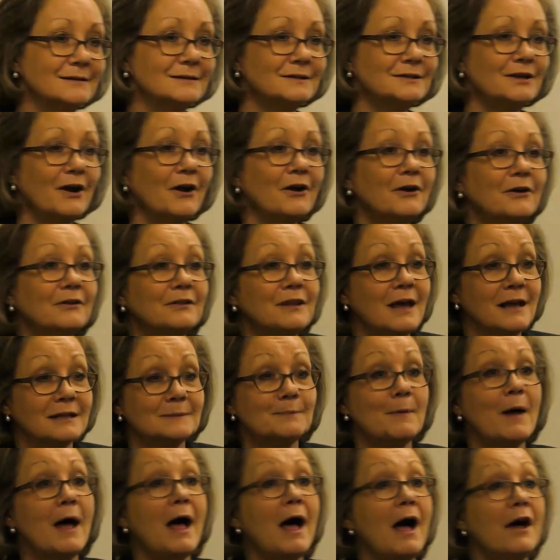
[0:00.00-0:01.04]
So
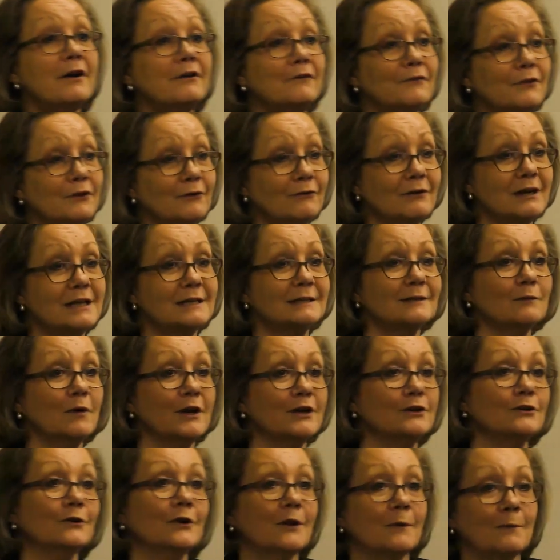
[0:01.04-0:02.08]
that's part of the reason
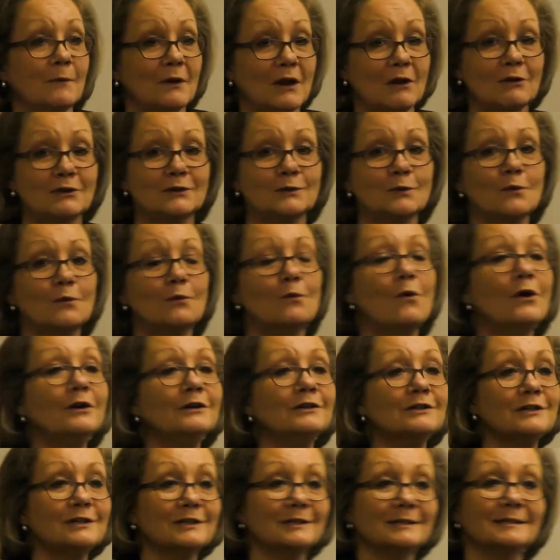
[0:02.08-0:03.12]
we're doing it, because we
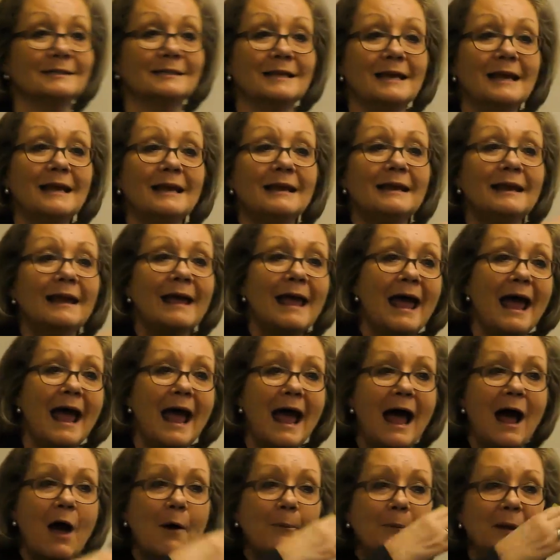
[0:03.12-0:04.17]
want to see
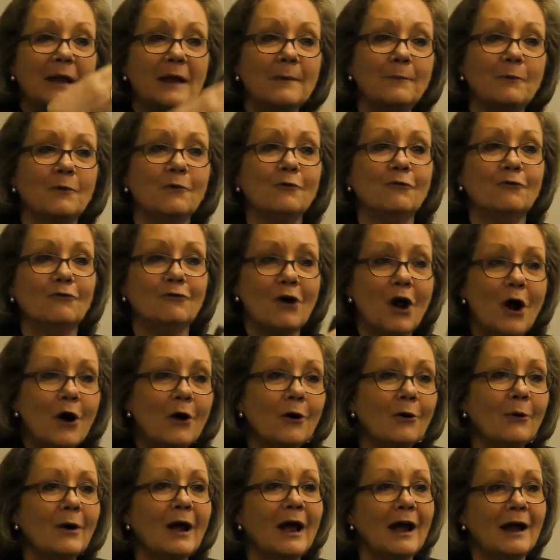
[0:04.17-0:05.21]
how people
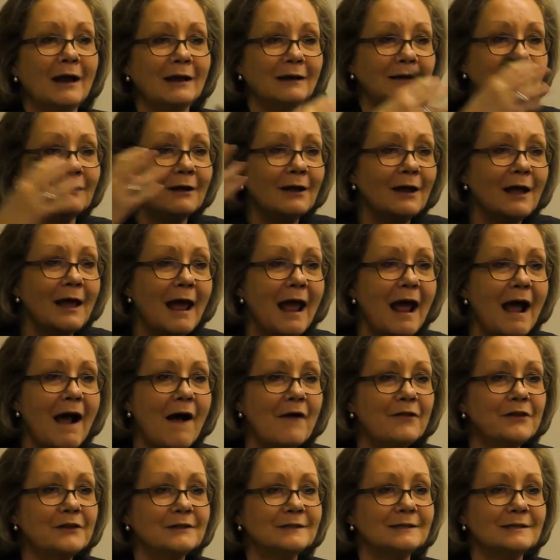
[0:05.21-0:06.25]
grow and
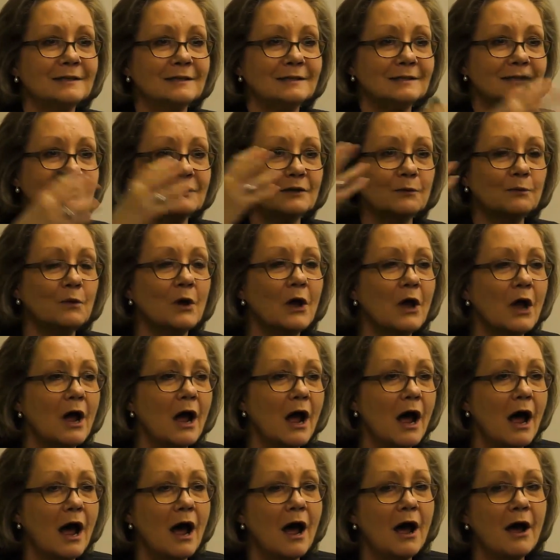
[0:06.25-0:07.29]
how the system
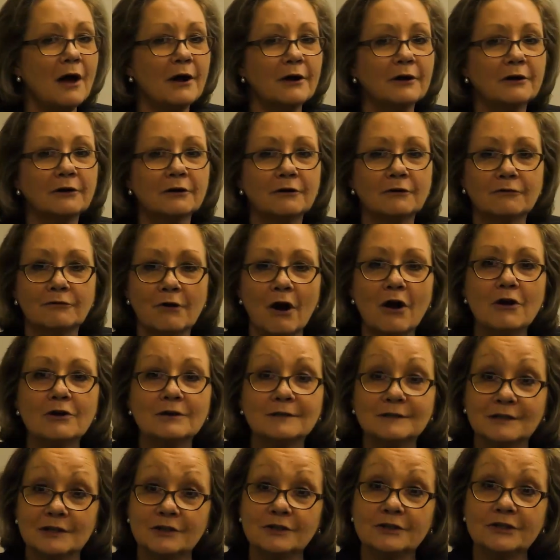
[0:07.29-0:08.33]

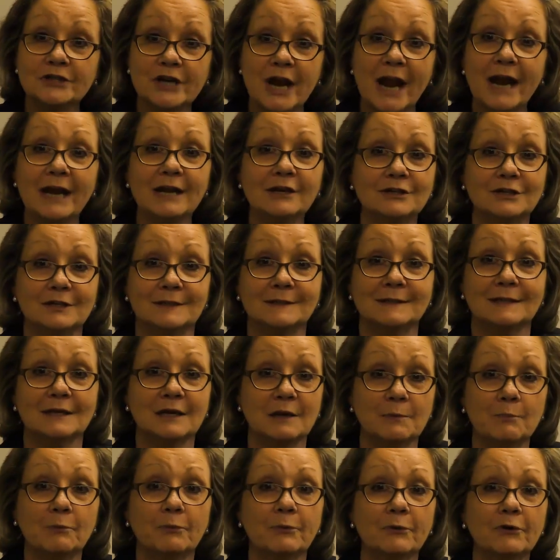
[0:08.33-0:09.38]
grows and changes
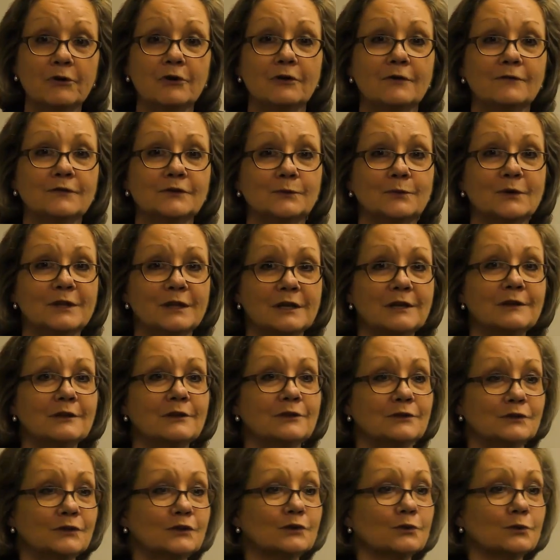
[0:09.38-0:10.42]
and improves within
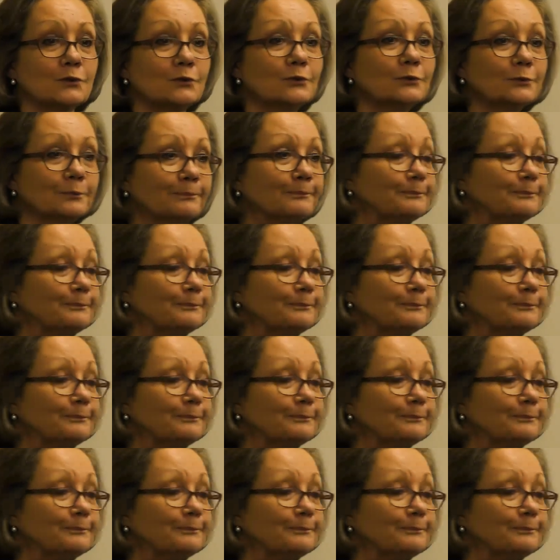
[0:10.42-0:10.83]
the school.